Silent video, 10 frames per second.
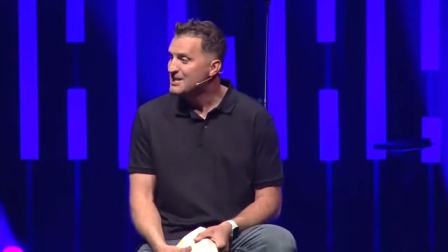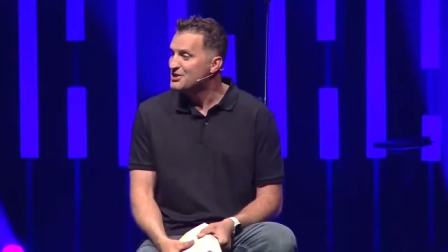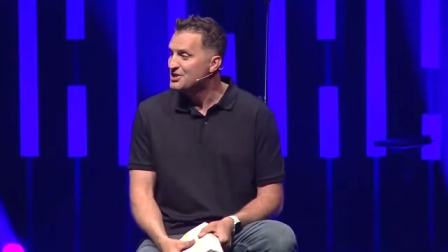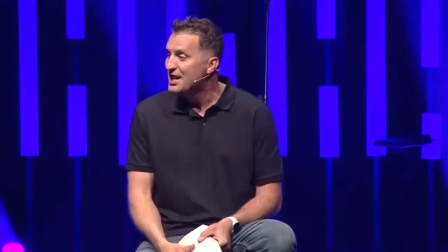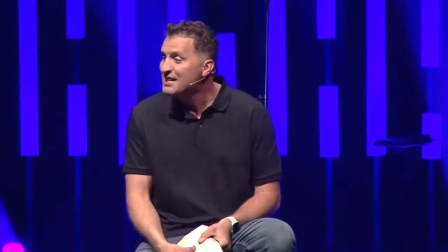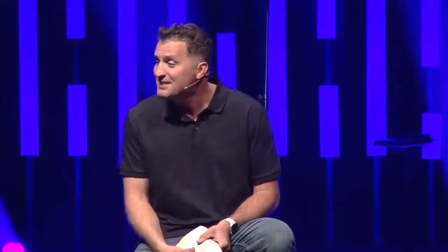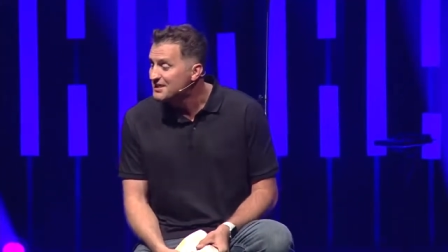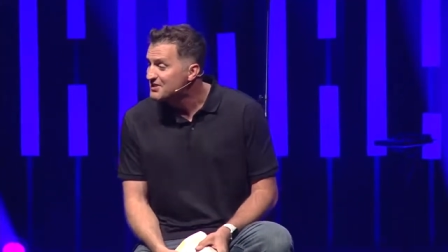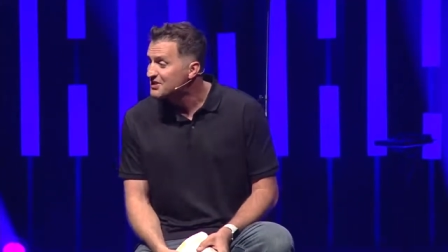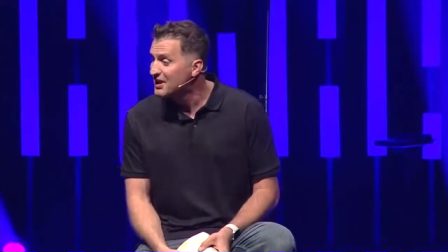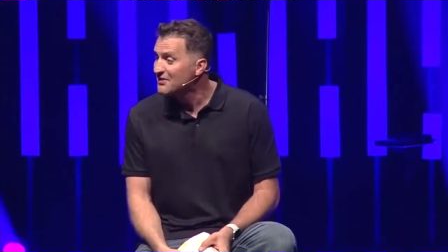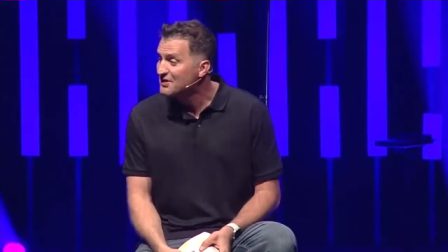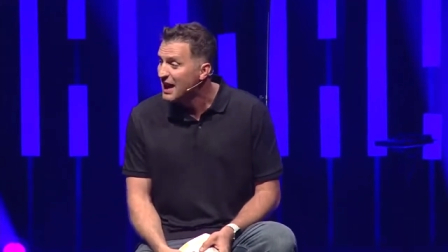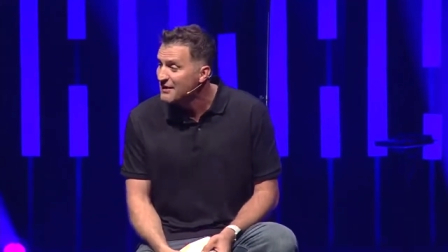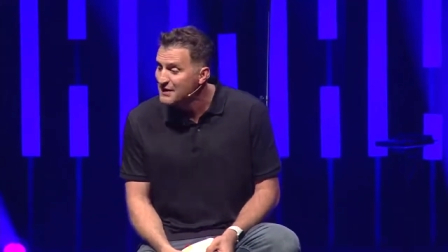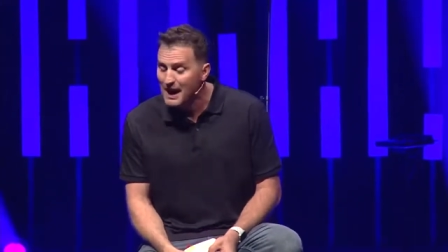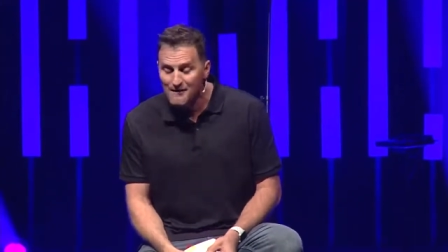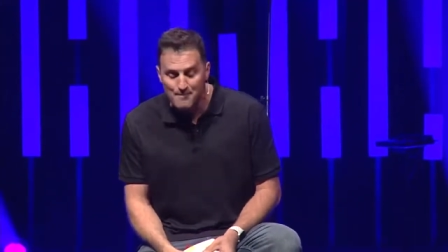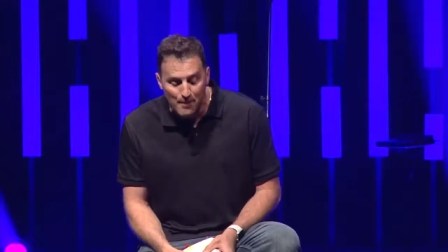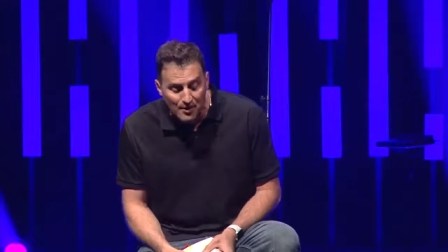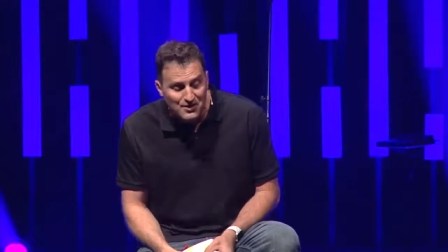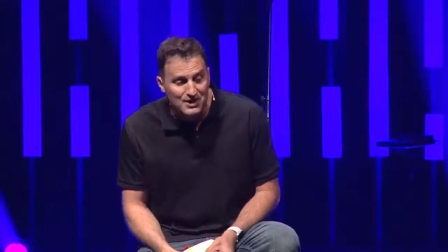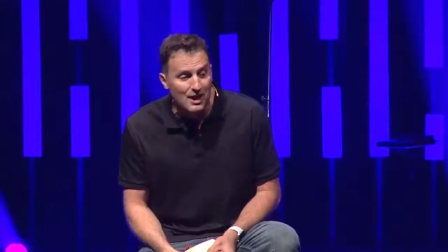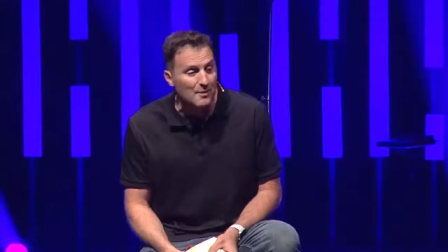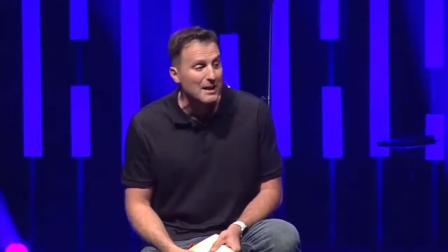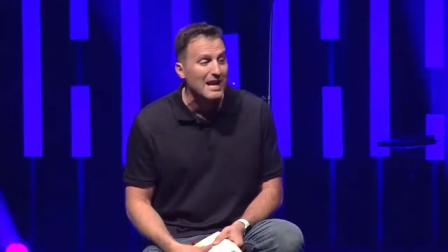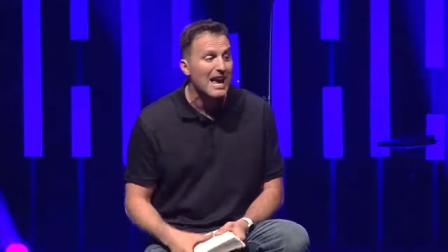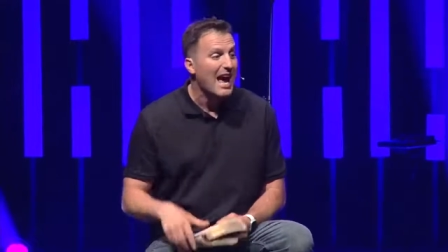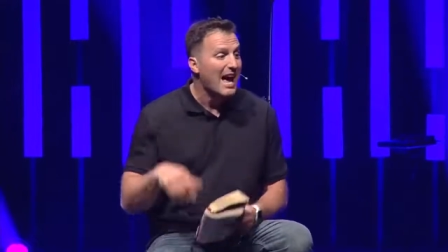Jesus, son of David, have mercy on me.